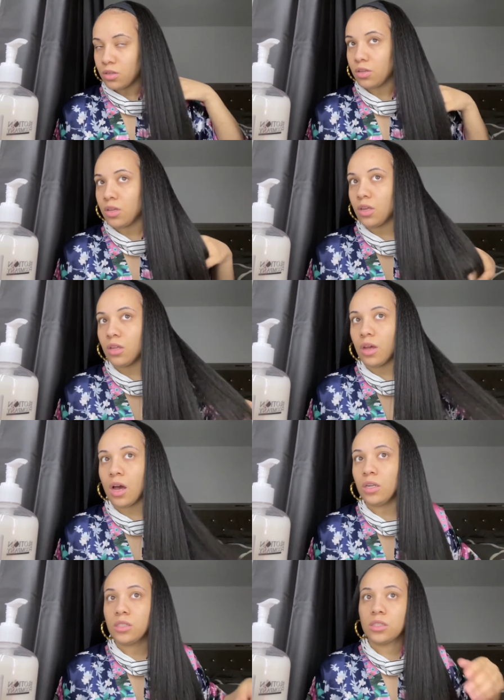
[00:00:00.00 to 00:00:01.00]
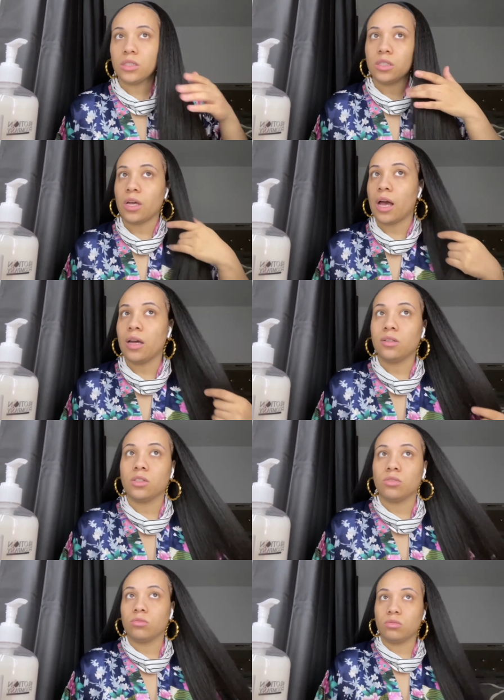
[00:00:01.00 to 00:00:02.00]
And honestly, I
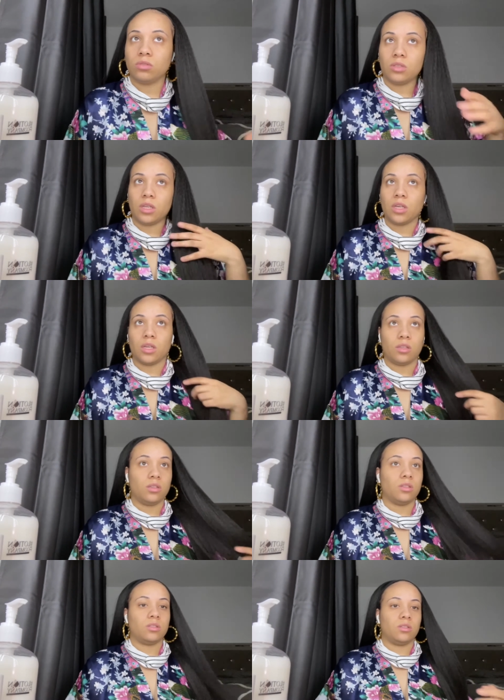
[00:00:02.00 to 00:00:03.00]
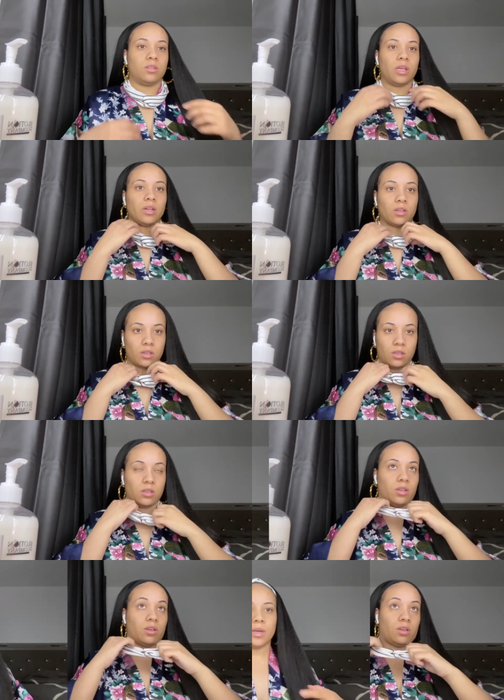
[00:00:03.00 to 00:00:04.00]
don't think it looks synthetic. Like, I'm gonna